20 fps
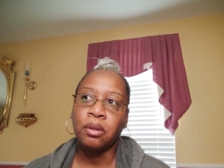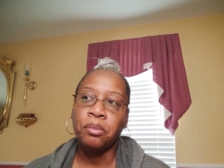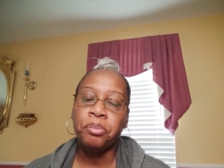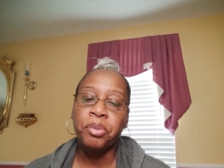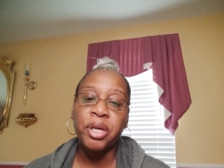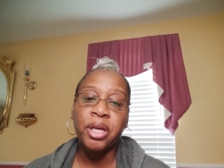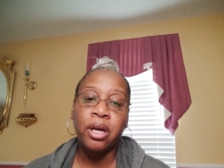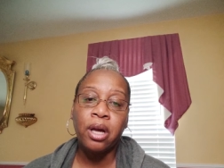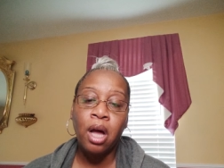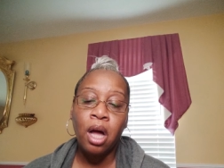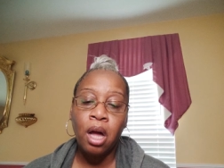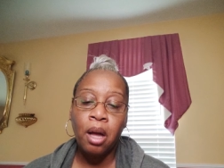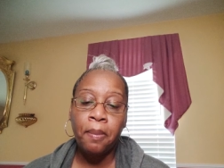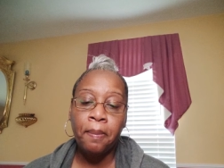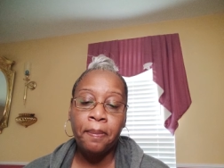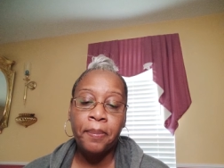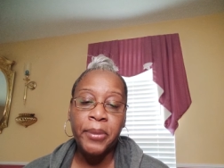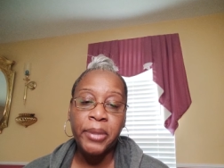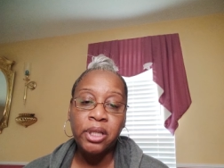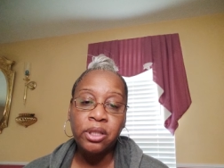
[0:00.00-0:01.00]

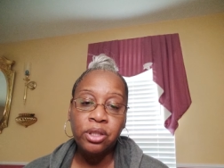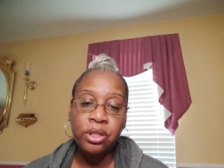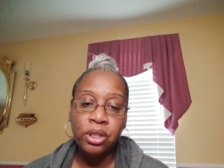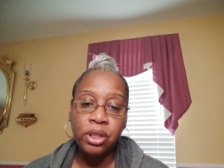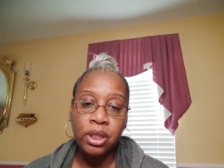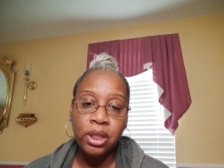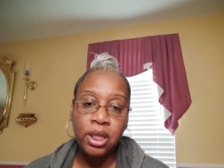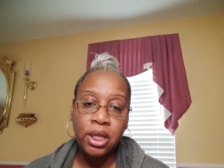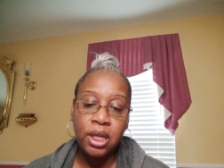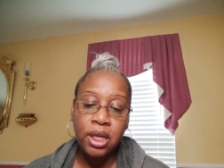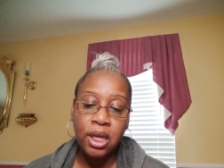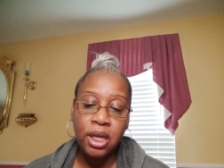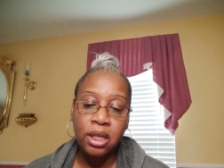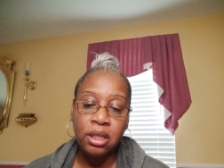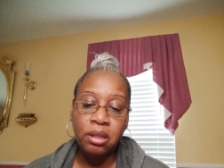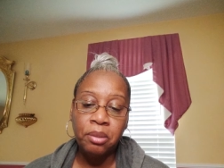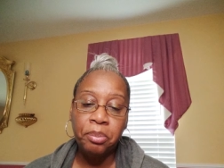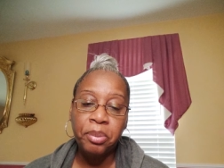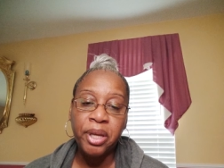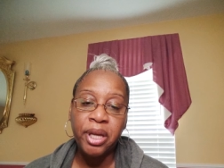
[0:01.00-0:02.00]
become mentally
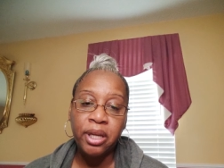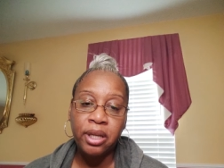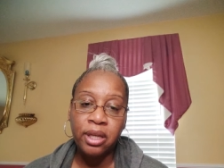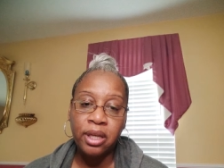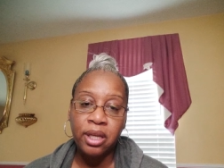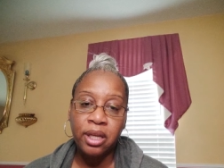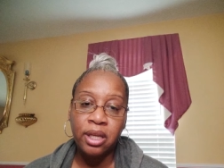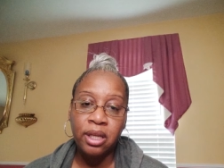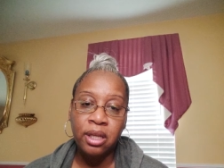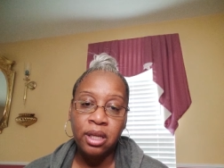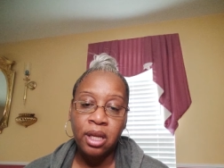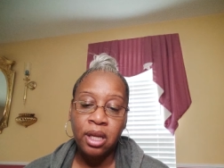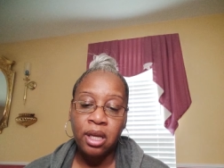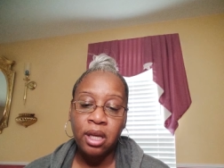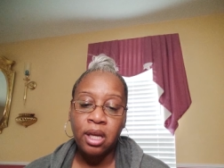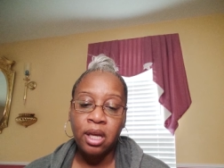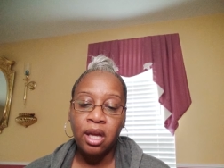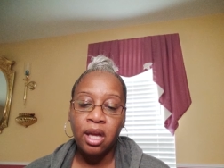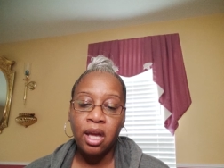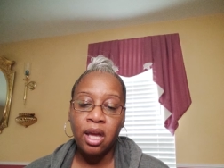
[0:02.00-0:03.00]
independent
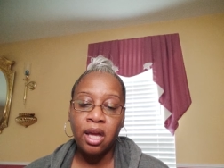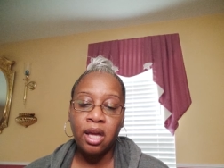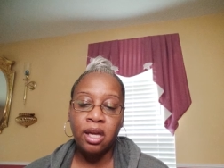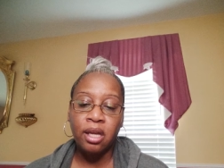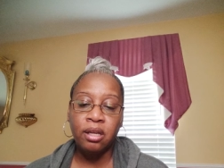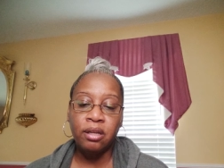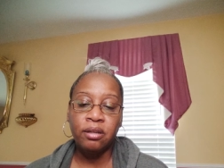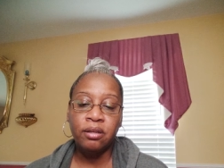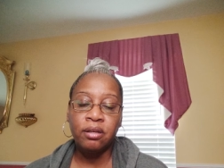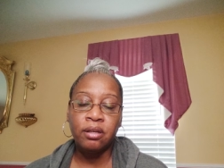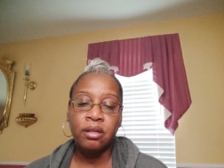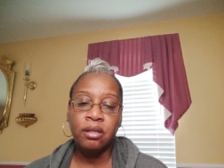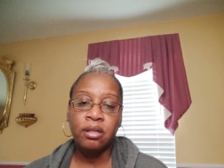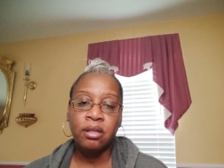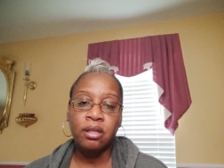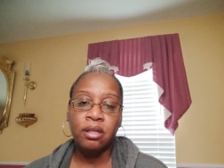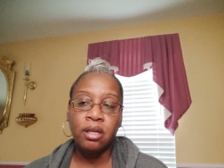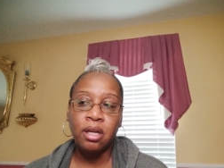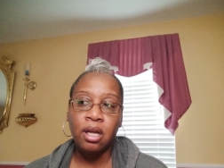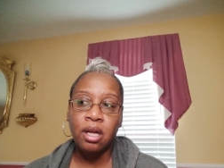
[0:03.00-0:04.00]
and
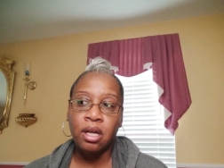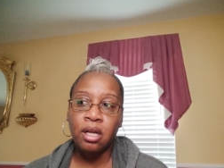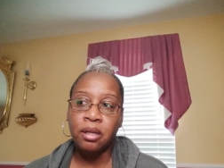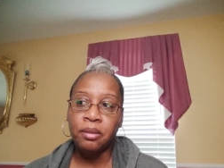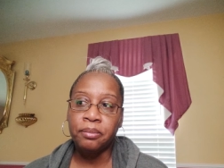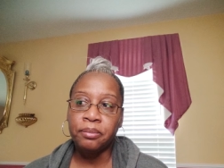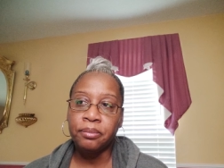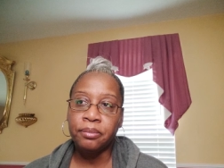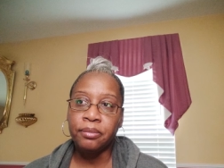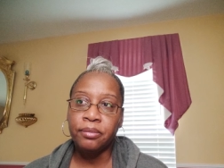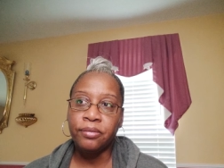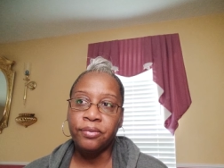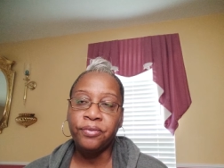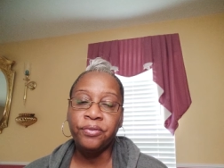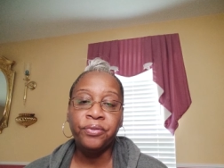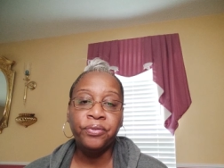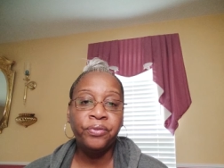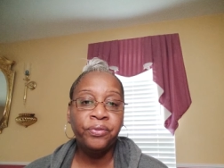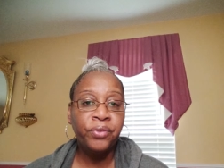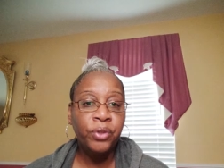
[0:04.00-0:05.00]
um,
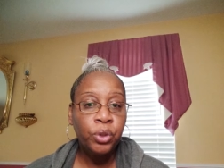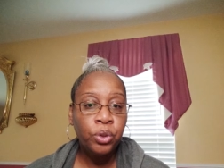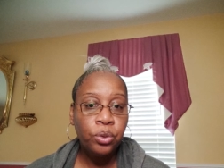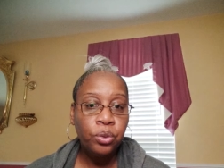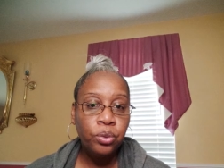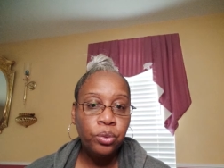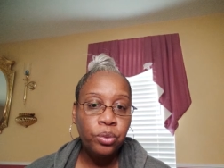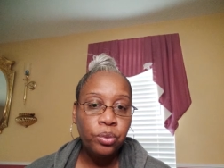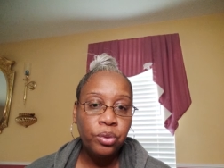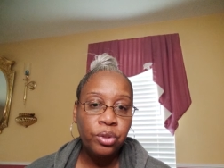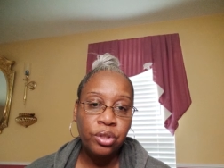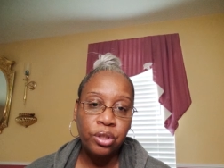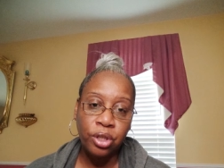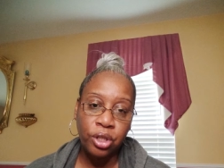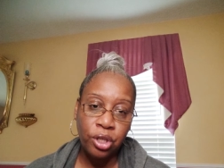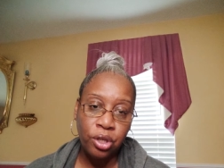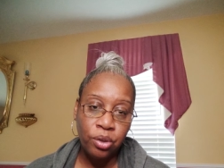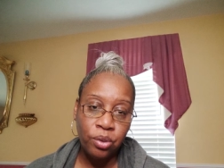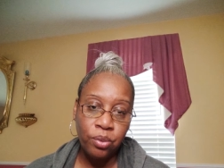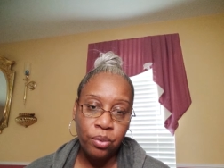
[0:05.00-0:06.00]
food
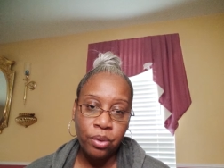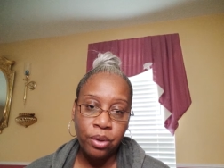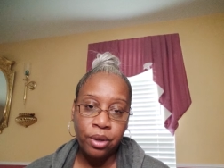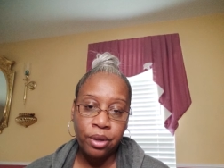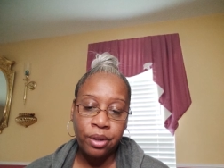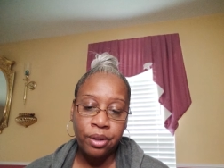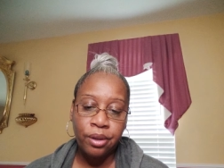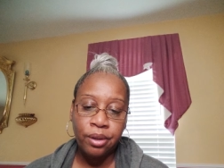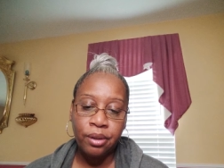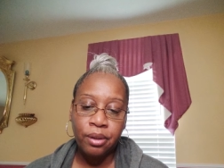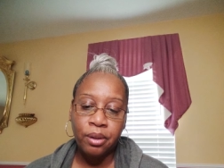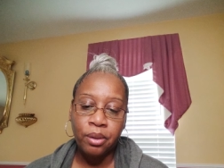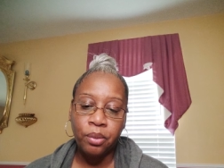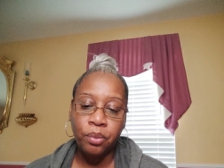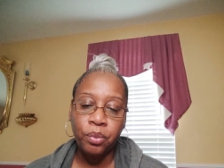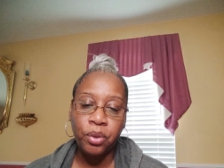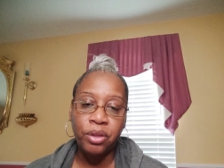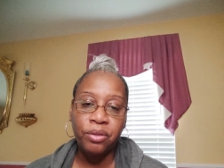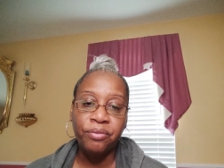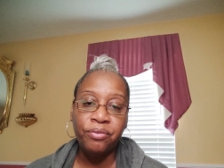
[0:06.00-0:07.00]
secure
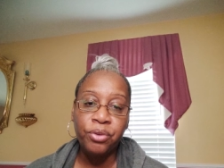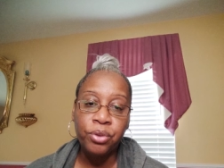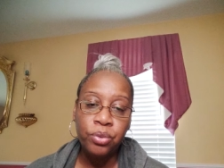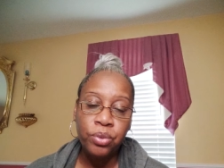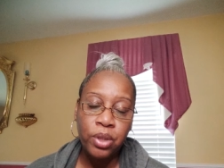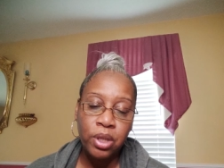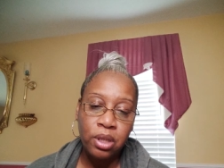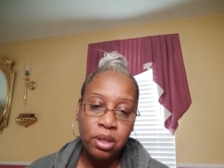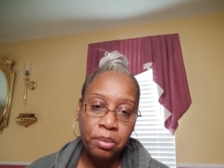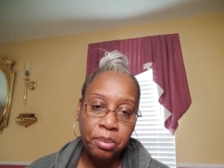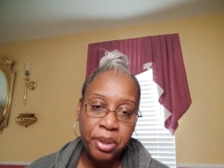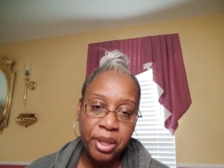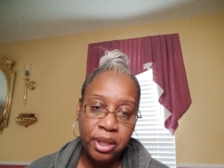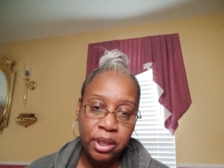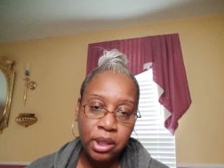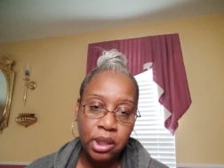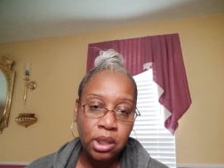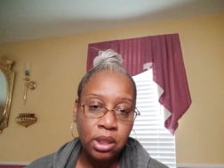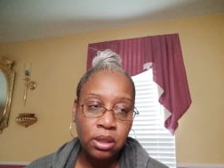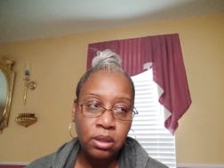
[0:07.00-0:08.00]
with food
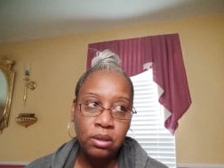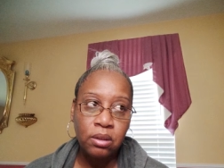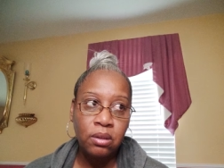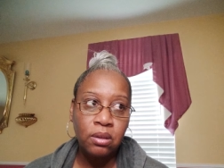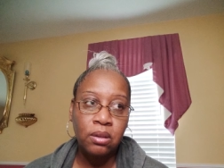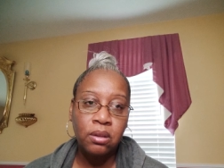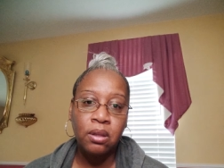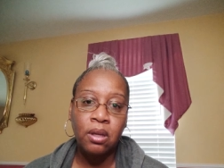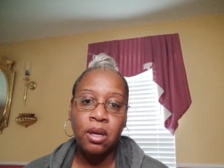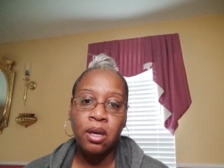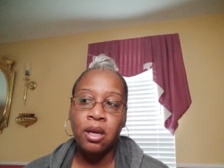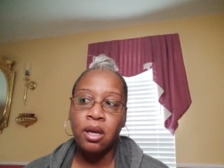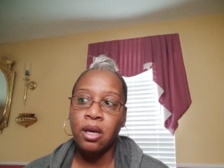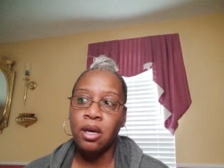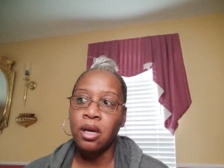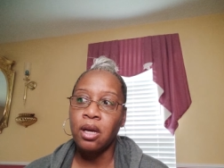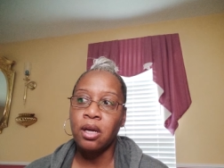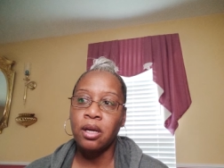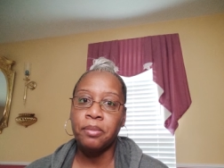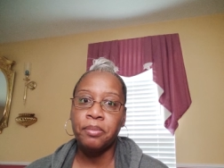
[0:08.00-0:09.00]
independence
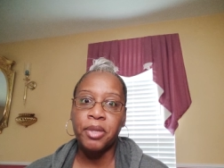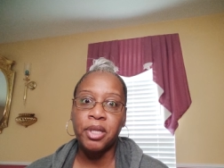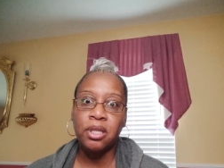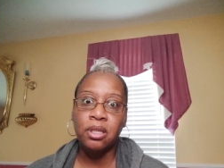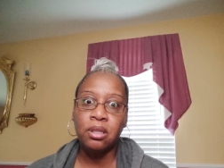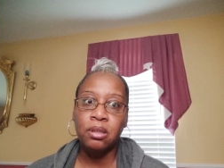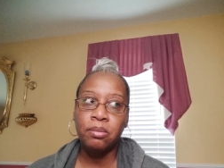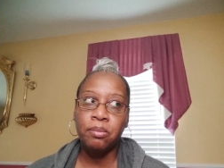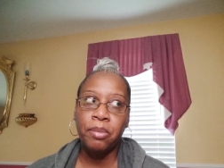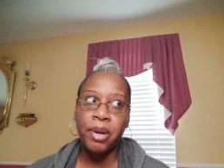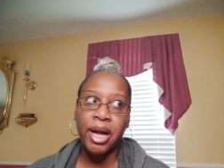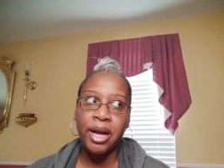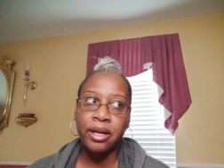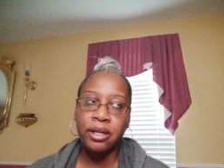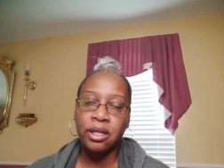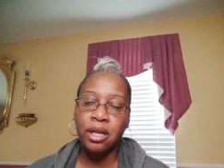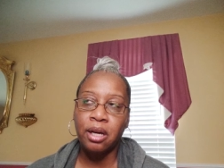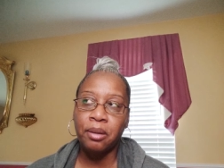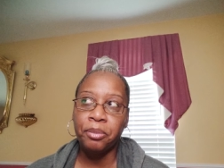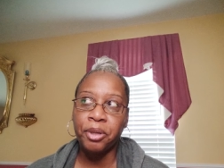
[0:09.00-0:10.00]
uh, means
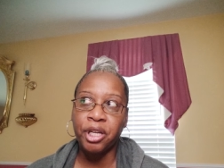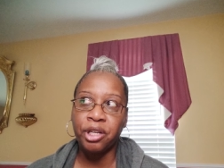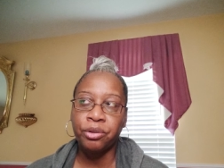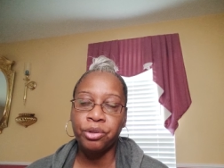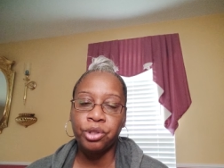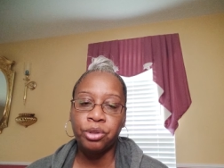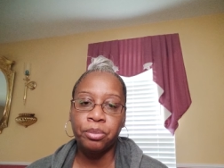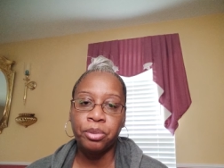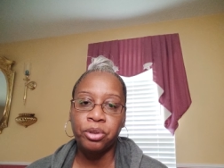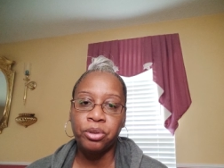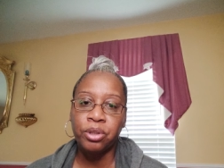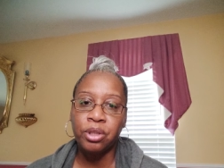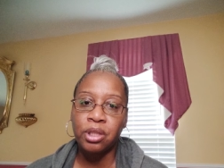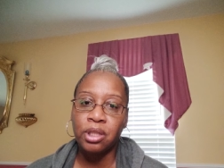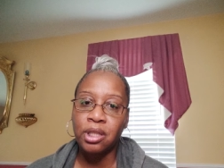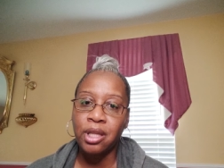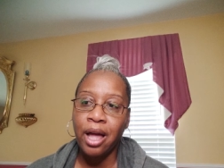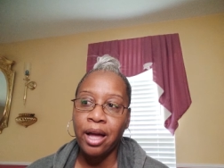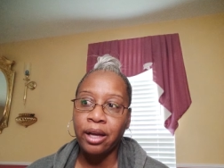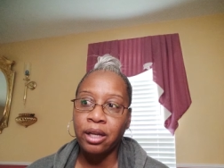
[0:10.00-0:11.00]
buying non perishables and
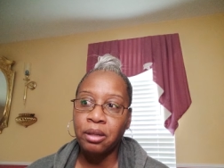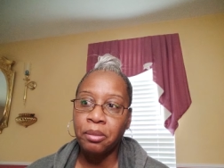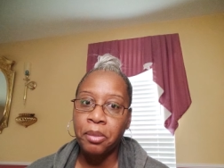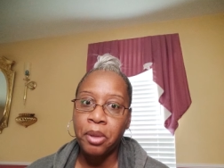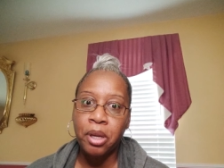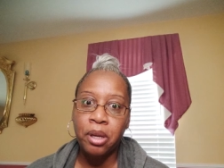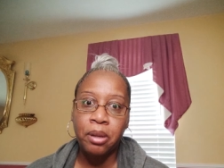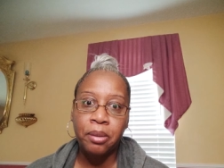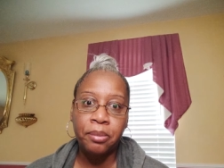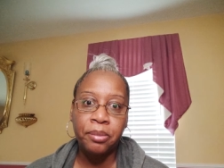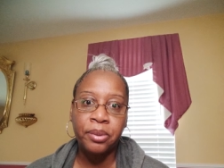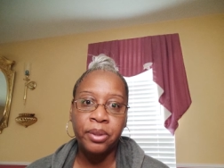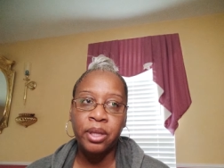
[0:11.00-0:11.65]
stocking them up